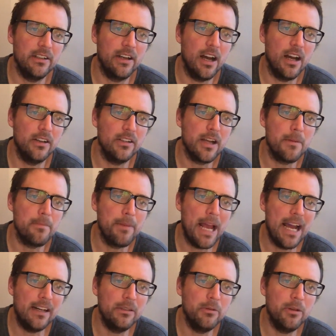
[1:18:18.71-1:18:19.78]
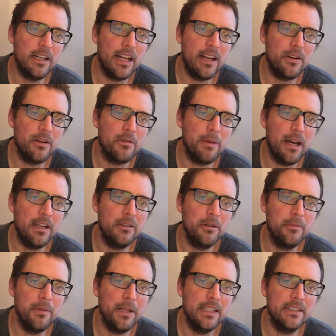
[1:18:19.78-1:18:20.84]
Uh, look up Pallywood. I don't know what
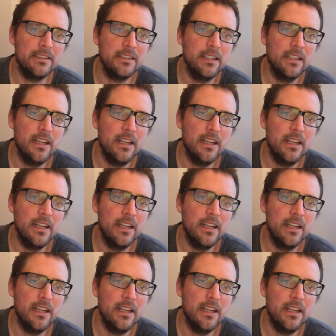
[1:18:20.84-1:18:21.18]
Pallywood means.